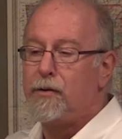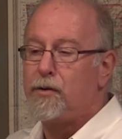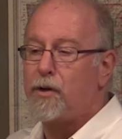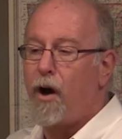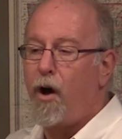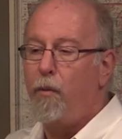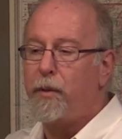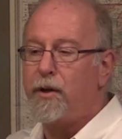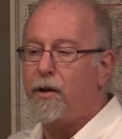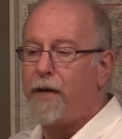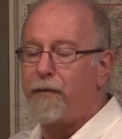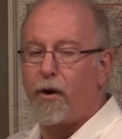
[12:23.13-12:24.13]
So I hope that
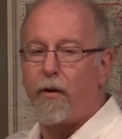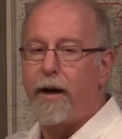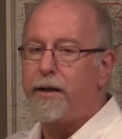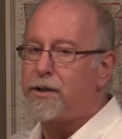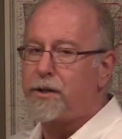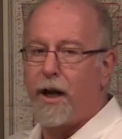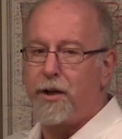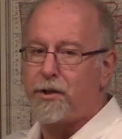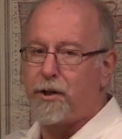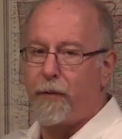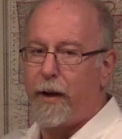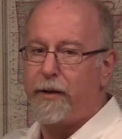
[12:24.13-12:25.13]
you'll have a great
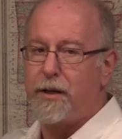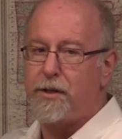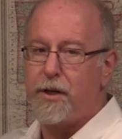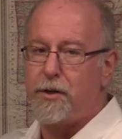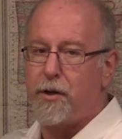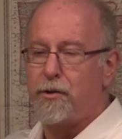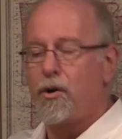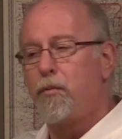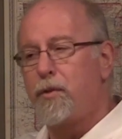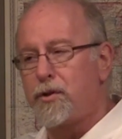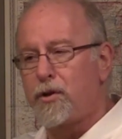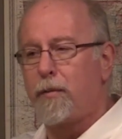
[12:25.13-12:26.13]
discussion around these issues. I
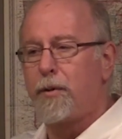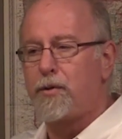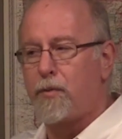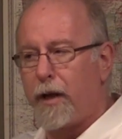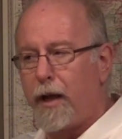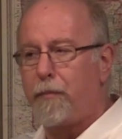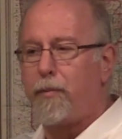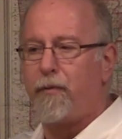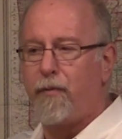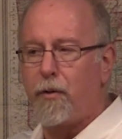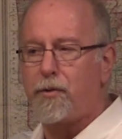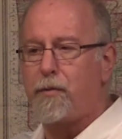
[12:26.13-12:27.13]
hope the sermons will help
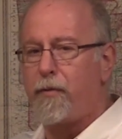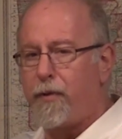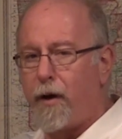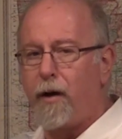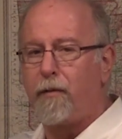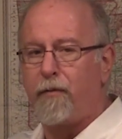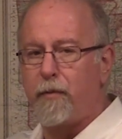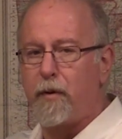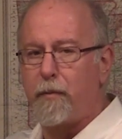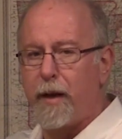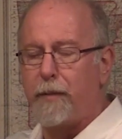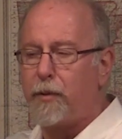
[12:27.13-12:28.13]
provoke some thought from
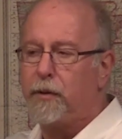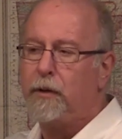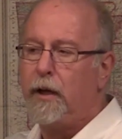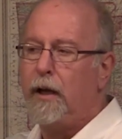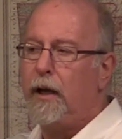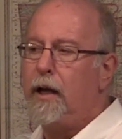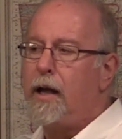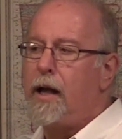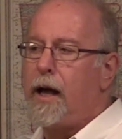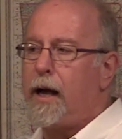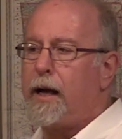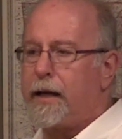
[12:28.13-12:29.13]
your people.
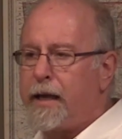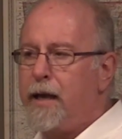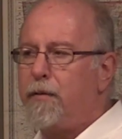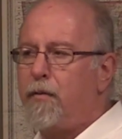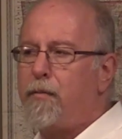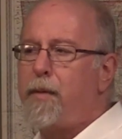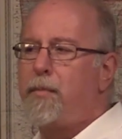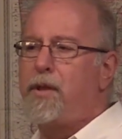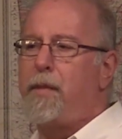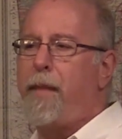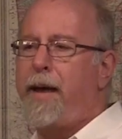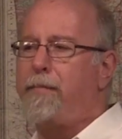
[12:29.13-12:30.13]
Again, remember
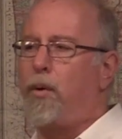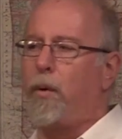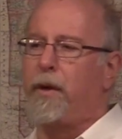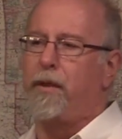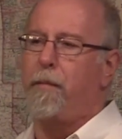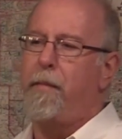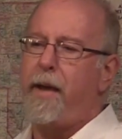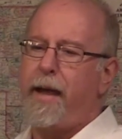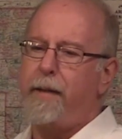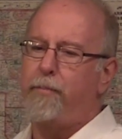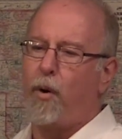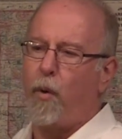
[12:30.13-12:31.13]
the main point. The
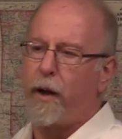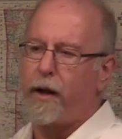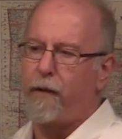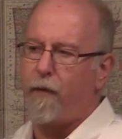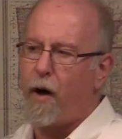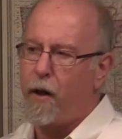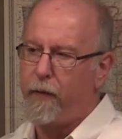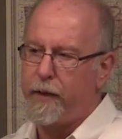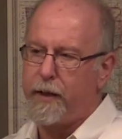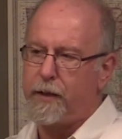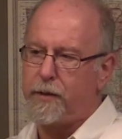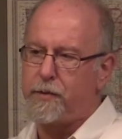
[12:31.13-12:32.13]
main point of all
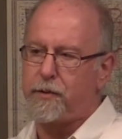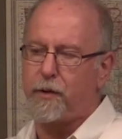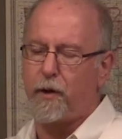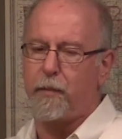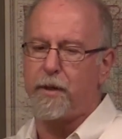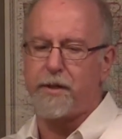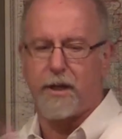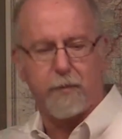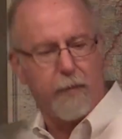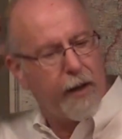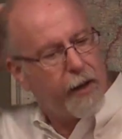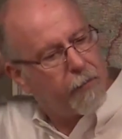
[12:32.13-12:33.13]
these sermons has
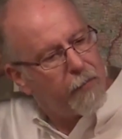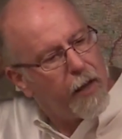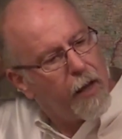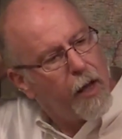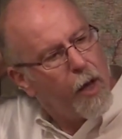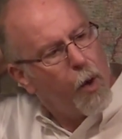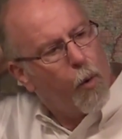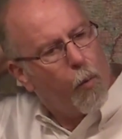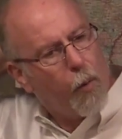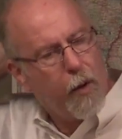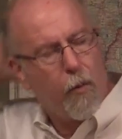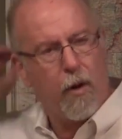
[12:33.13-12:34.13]
been
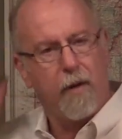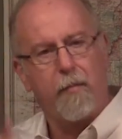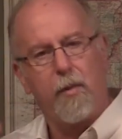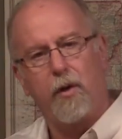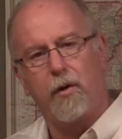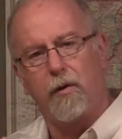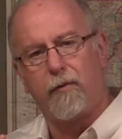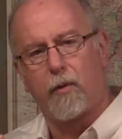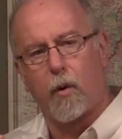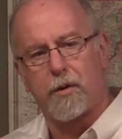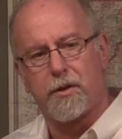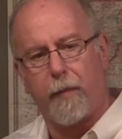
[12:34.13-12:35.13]
we want to move
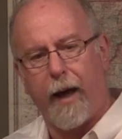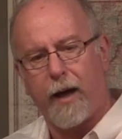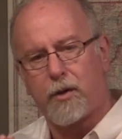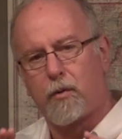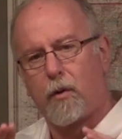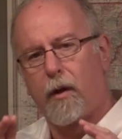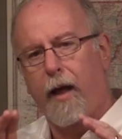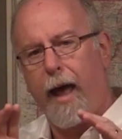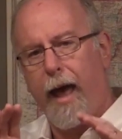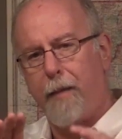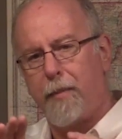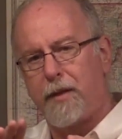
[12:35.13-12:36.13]
towards some actual
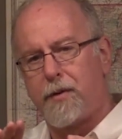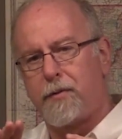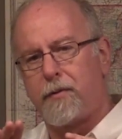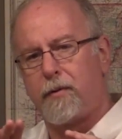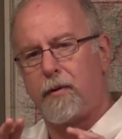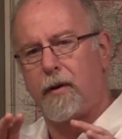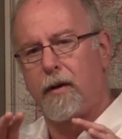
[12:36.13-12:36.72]
habits,